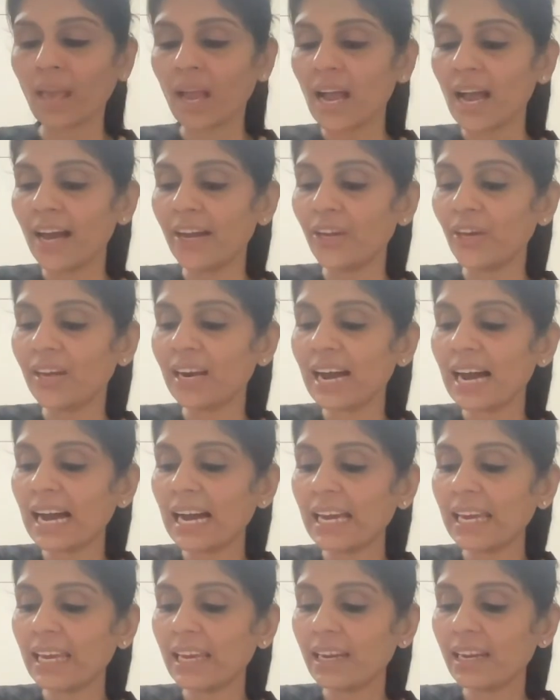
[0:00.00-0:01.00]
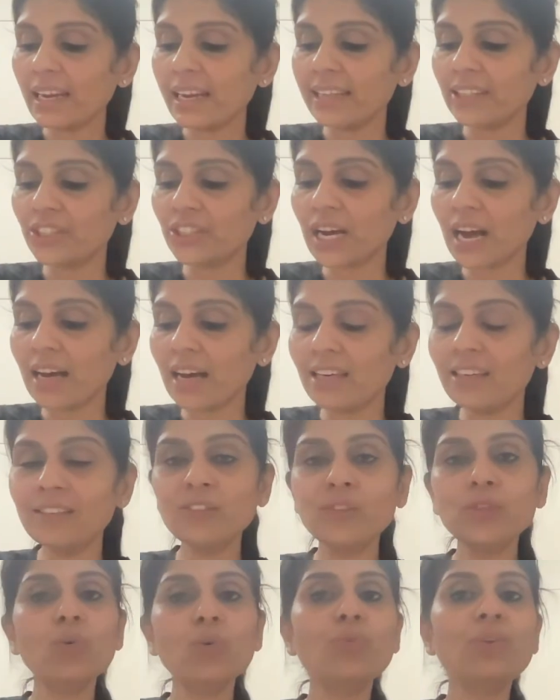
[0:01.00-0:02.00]
And your INH,
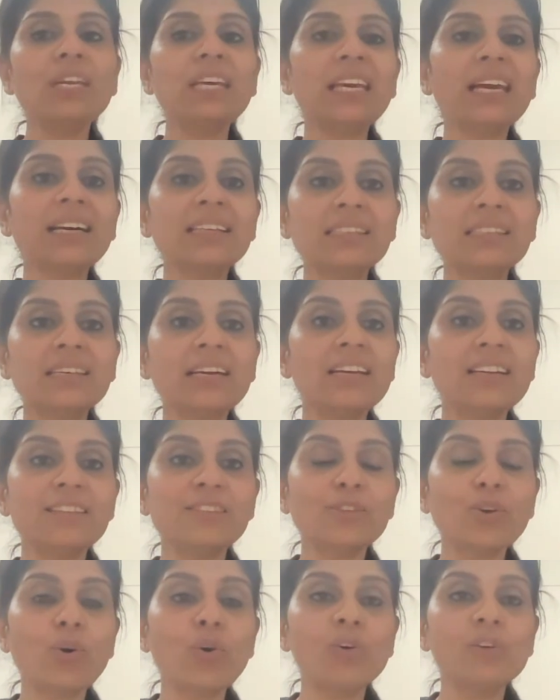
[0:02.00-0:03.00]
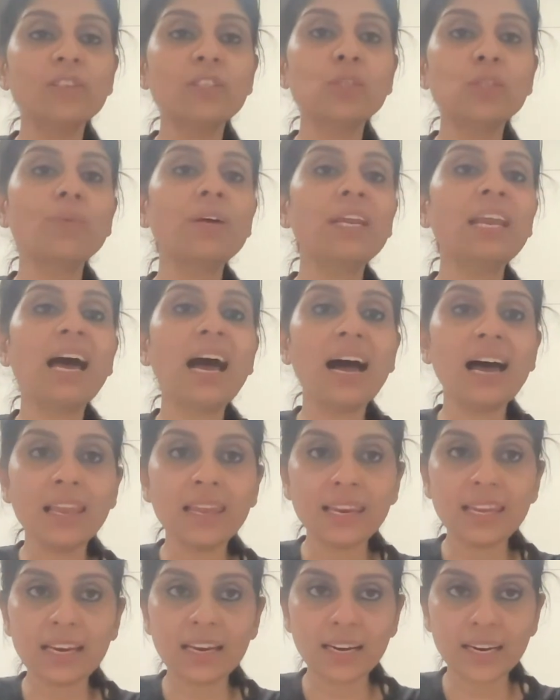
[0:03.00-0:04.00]
isoniazid is also an
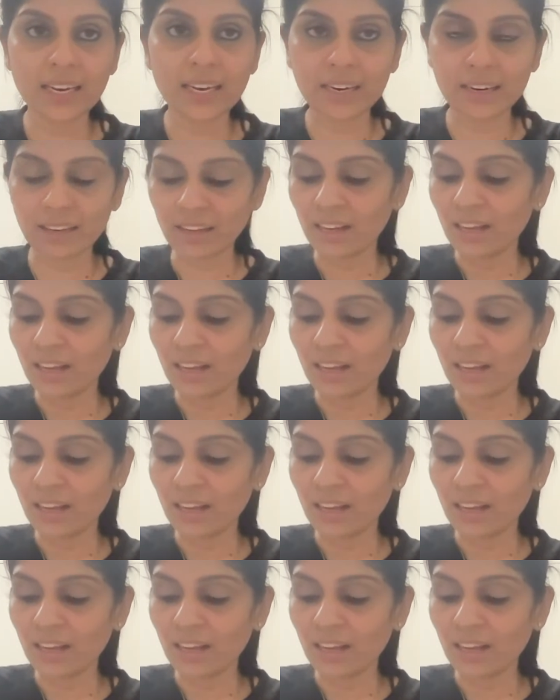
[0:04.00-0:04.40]
aldehyde.